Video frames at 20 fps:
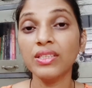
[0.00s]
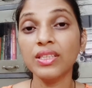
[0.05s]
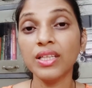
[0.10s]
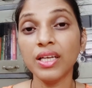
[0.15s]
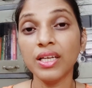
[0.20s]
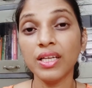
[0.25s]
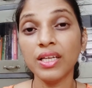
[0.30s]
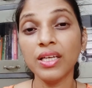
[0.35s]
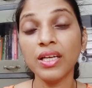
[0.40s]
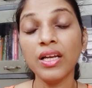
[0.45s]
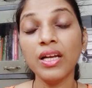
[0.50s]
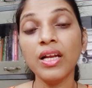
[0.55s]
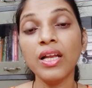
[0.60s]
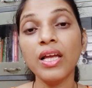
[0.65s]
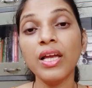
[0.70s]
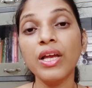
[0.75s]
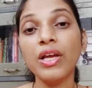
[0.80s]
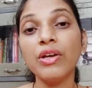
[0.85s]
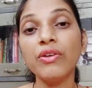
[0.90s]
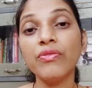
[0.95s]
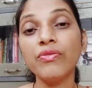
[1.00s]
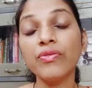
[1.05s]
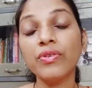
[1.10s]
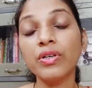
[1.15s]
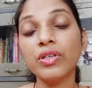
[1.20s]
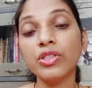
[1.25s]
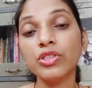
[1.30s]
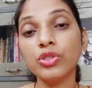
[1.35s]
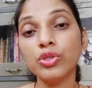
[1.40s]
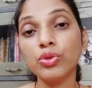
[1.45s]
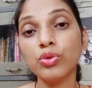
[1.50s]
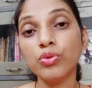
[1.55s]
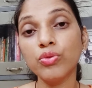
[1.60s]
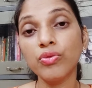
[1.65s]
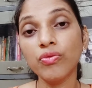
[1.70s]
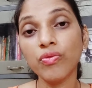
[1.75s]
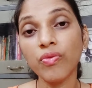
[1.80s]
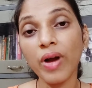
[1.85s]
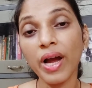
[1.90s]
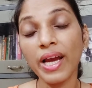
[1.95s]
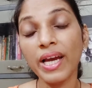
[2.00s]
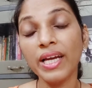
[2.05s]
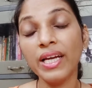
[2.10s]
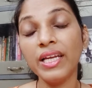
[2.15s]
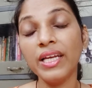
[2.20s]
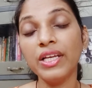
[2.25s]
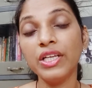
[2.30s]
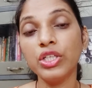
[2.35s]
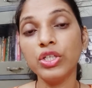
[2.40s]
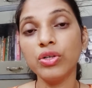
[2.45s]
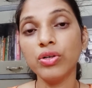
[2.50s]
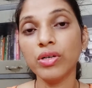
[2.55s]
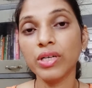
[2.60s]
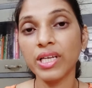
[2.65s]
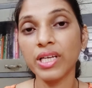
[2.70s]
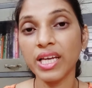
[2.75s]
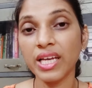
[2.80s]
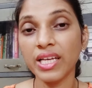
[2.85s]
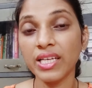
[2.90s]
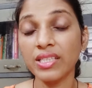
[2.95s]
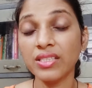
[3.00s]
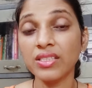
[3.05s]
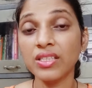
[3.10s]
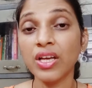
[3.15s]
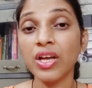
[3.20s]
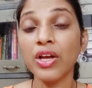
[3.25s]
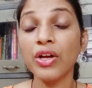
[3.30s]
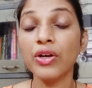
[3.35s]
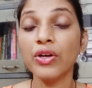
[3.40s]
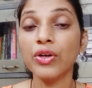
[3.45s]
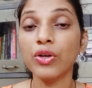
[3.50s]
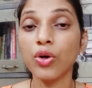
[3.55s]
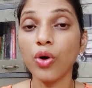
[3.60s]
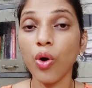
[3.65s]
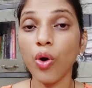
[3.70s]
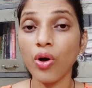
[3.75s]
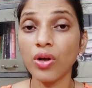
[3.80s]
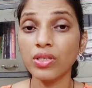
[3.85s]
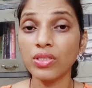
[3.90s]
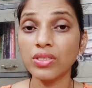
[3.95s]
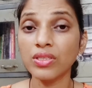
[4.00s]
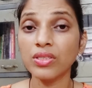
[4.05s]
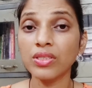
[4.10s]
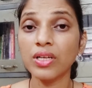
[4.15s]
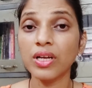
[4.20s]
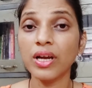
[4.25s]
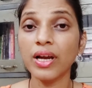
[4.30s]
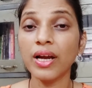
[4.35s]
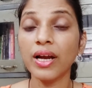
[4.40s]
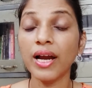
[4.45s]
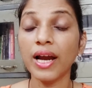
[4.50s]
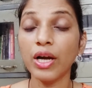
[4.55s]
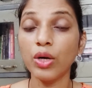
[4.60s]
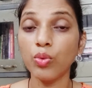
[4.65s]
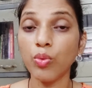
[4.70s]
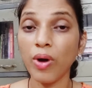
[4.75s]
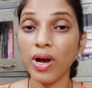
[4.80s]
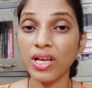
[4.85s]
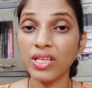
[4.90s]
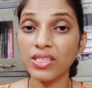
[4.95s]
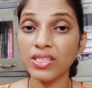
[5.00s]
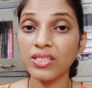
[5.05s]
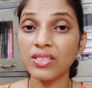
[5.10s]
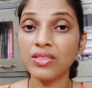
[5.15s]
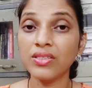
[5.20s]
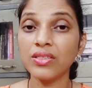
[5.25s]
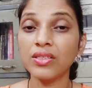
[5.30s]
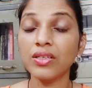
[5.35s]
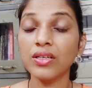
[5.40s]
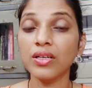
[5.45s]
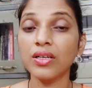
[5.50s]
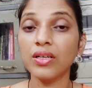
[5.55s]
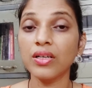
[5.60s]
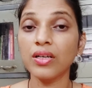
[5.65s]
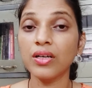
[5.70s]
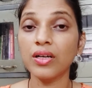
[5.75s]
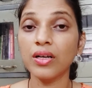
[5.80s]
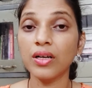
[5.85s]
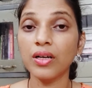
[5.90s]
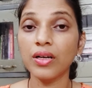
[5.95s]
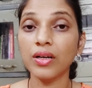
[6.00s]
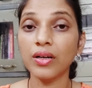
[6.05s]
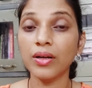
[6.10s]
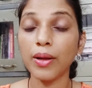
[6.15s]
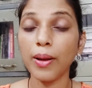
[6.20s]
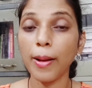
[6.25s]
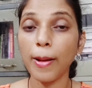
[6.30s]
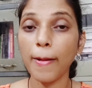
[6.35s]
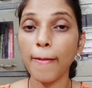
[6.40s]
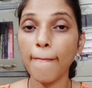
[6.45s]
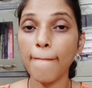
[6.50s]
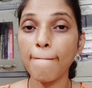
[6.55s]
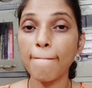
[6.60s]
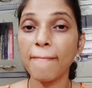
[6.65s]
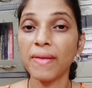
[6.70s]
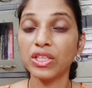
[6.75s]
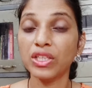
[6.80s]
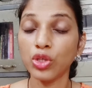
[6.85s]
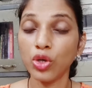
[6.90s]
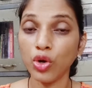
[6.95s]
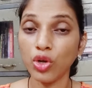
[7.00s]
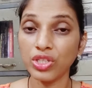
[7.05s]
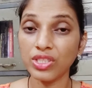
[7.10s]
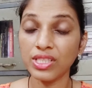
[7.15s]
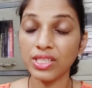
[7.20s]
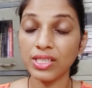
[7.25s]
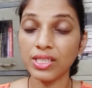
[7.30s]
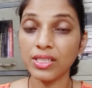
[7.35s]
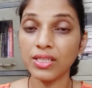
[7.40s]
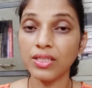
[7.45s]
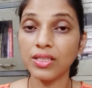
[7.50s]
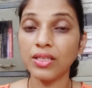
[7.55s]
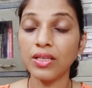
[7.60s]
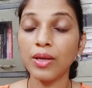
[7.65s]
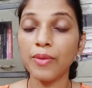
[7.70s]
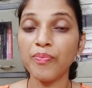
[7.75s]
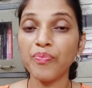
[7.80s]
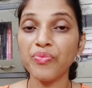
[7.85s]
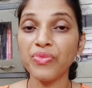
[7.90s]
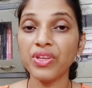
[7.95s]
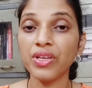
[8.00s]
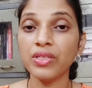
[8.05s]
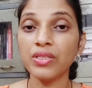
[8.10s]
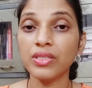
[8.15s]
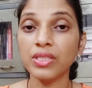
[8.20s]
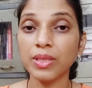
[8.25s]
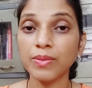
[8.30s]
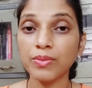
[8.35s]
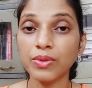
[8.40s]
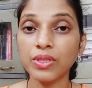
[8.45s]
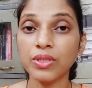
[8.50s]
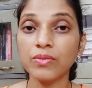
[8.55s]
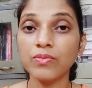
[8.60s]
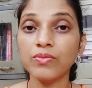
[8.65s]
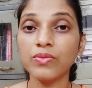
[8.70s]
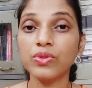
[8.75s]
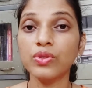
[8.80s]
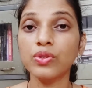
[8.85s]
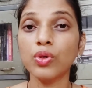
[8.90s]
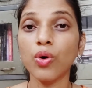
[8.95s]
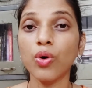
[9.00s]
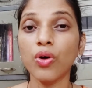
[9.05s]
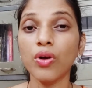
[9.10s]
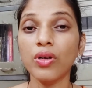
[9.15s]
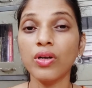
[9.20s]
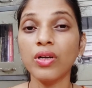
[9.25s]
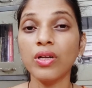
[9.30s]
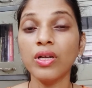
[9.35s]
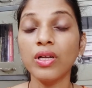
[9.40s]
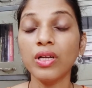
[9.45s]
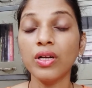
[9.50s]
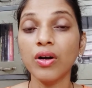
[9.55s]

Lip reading: Then if you find in your case gross advanced pathological symptoms or